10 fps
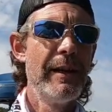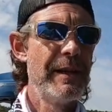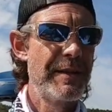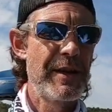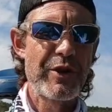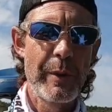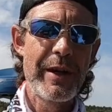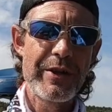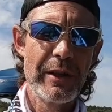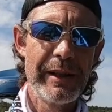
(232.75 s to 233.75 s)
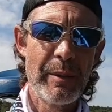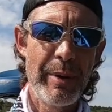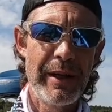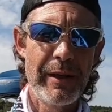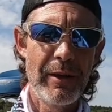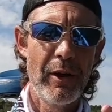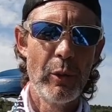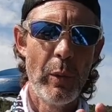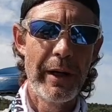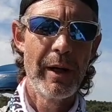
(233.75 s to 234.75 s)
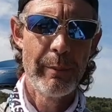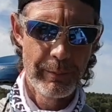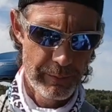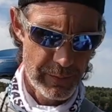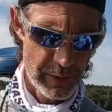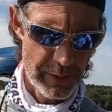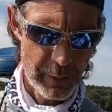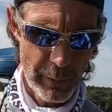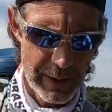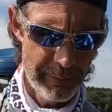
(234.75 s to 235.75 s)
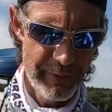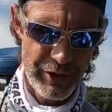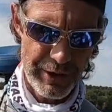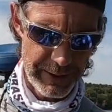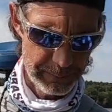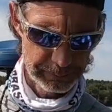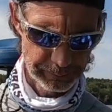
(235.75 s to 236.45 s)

is situationally dependent on where I'm fishing it.